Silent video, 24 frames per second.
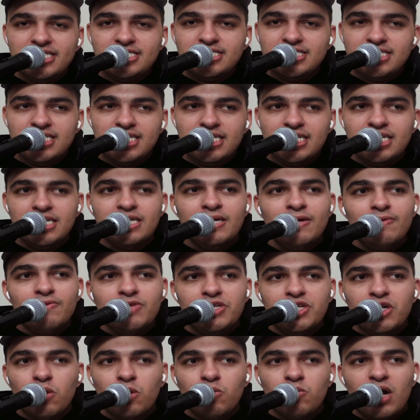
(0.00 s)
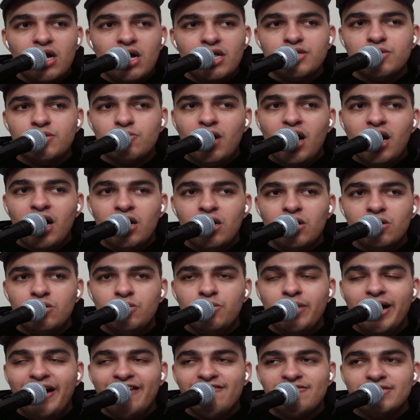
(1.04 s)
see, you know, Ronald Araujo,
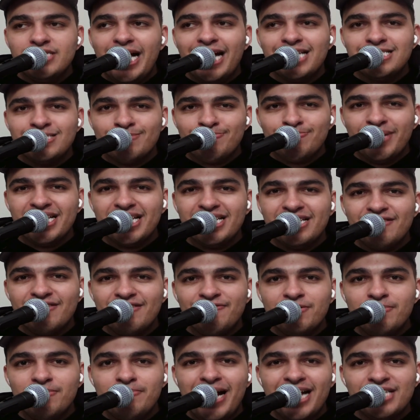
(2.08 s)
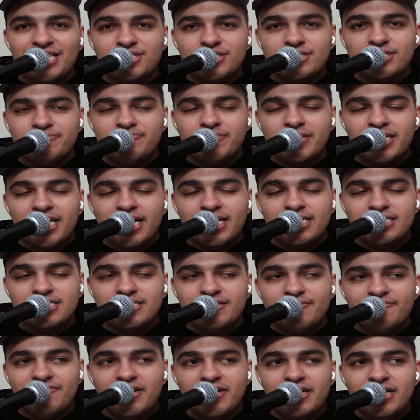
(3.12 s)
who haven't hasn't played in a few matches because
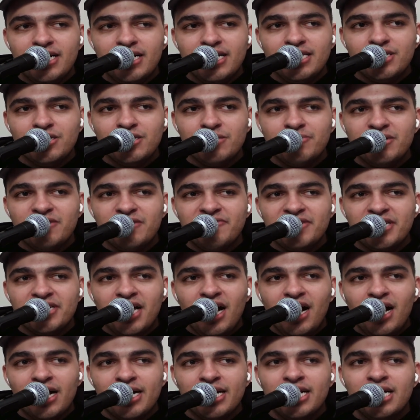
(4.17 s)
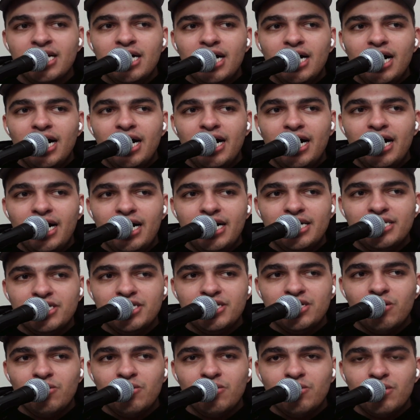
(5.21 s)
of a, uh, a little bit of a knock. Uh, you
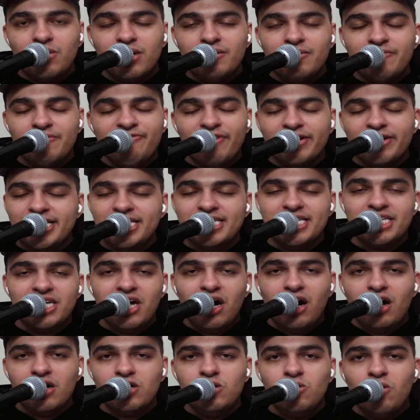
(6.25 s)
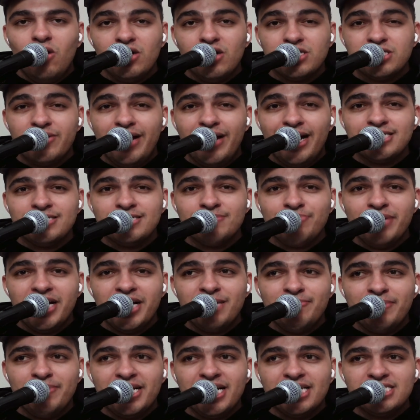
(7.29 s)
know, uh, Frenkie De Jong, who also hasn't
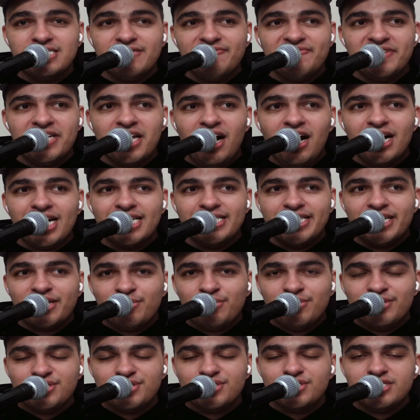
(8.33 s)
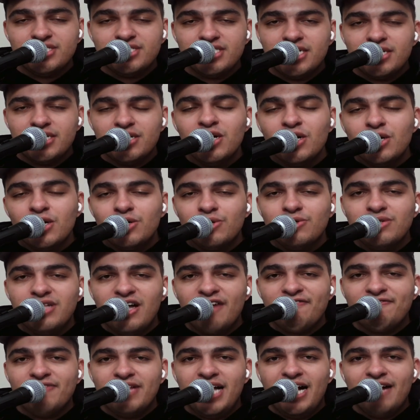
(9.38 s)
played because of a knock, and then Christensen, who
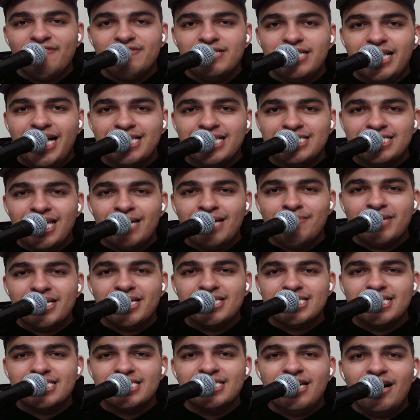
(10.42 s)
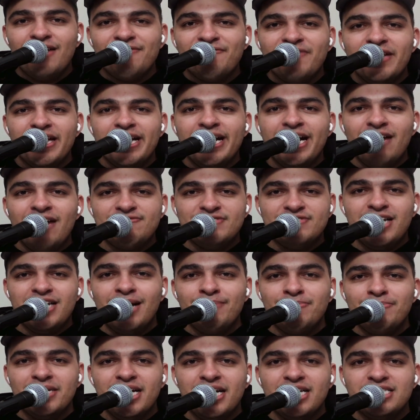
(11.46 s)
left last, last game against Getafe at
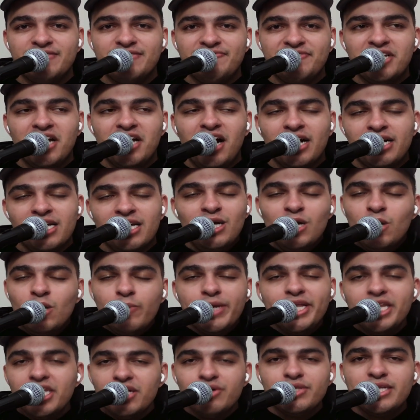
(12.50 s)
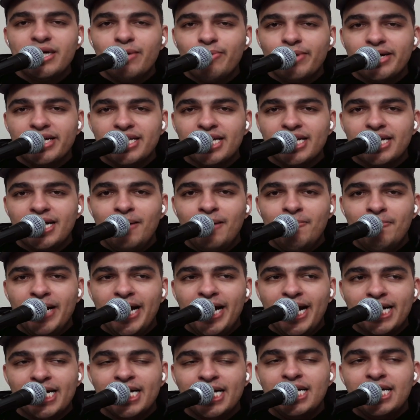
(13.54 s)
halftime because of a knock. We knew they were going to come
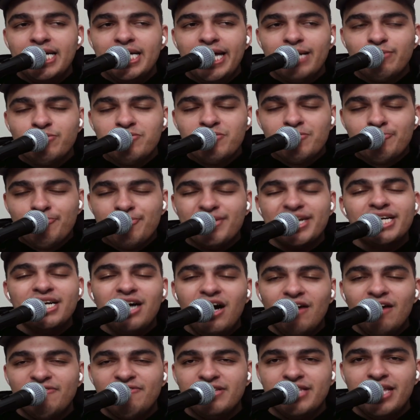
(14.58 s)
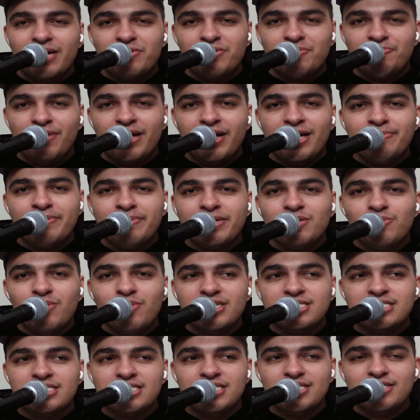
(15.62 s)
back, and we were pretty confident they would play, but it
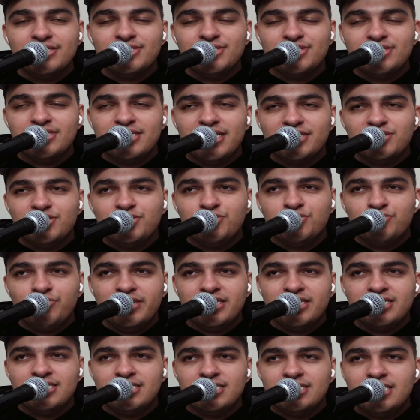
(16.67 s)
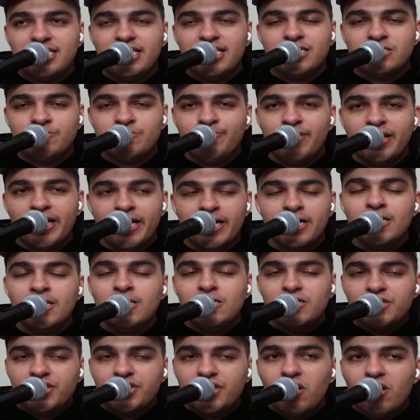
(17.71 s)
was still just such a treat to see us play.
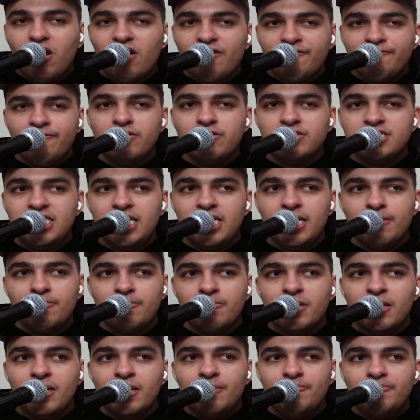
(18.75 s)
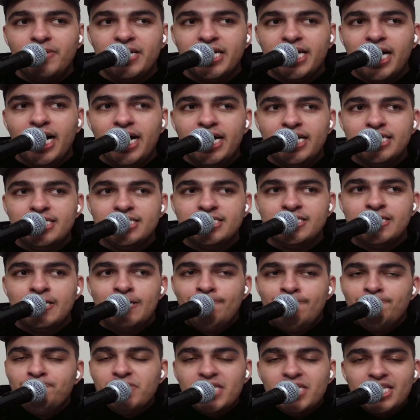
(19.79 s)
You know, our full team because
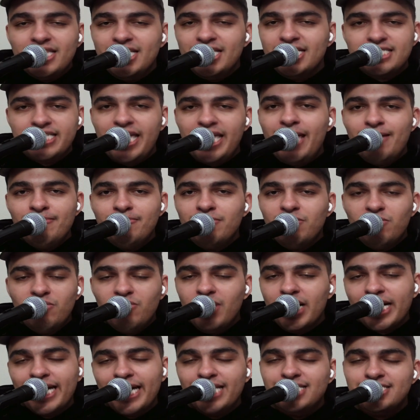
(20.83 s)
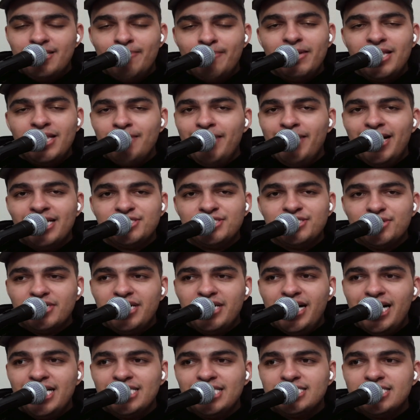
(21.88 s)
this game, again, Dembele
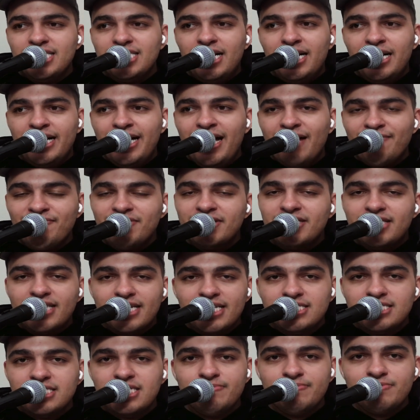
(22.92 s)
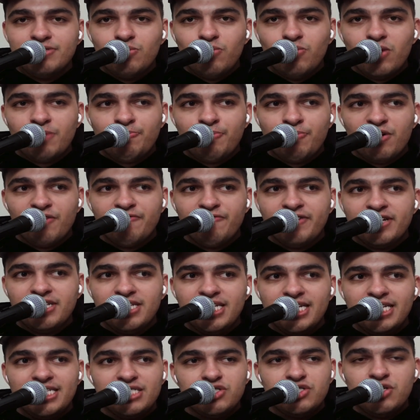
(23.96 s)
masterclass. Uh, everything seemed to work
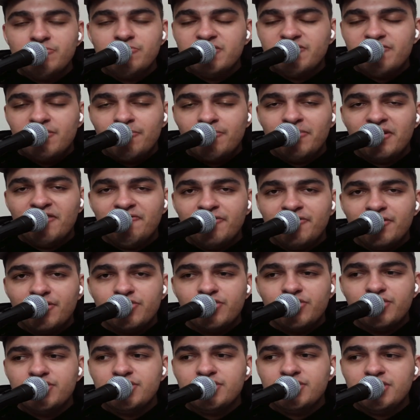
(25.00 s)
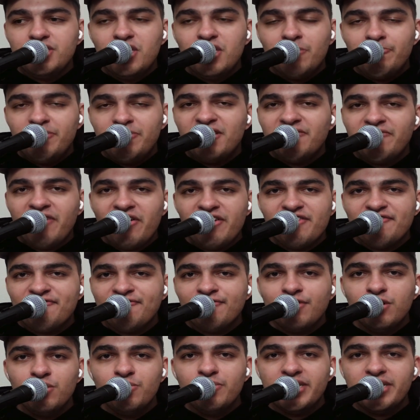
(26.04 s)
perfectly in terms of the midfielders, you know, being very
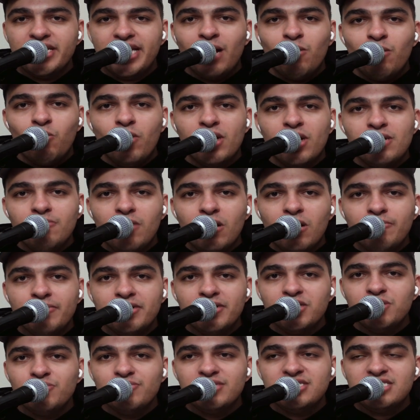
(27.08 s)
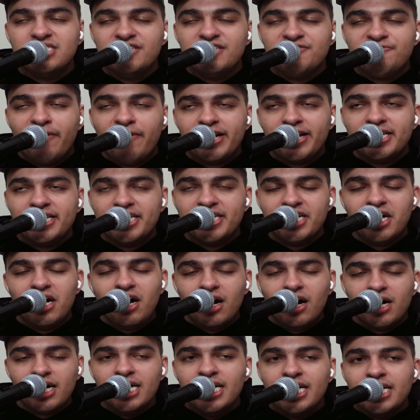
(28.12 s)
fluid. At one moment, you would see Frenkie de
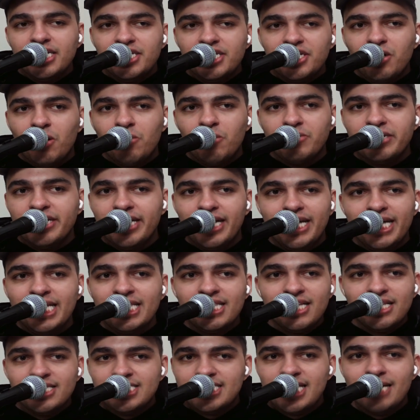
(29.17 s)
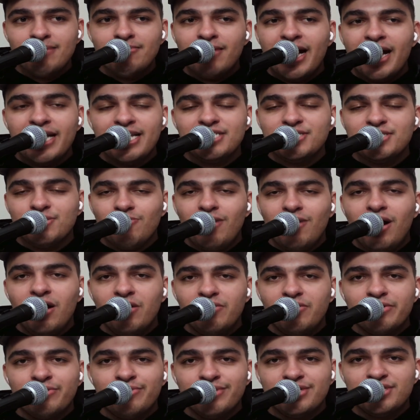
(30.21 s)
Jong, you know, in the same line as
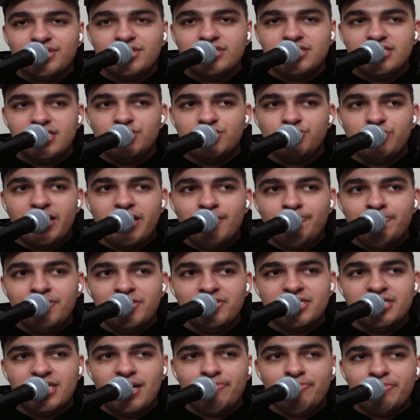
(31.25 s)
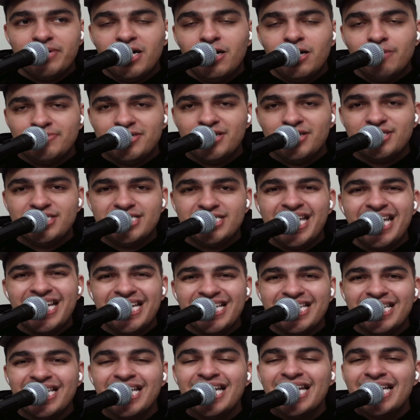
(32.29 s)
Araujo and Christensen trying to build up and help Ter
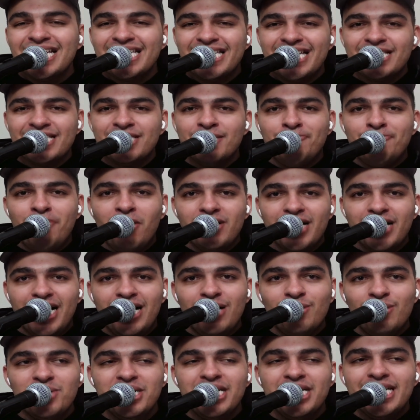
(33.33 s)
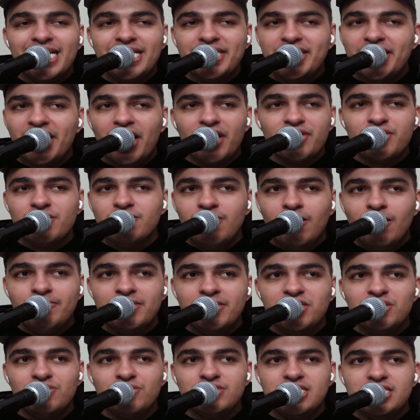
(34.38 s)
Stegen get the ball out. In the other
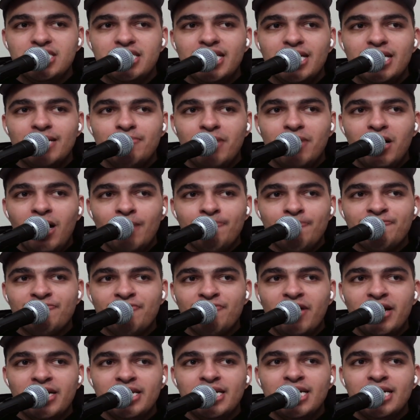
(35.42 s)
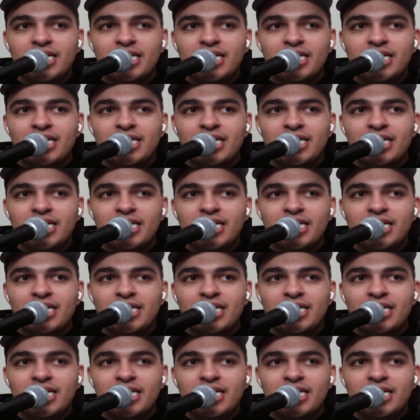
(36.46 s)
moment, you see him up front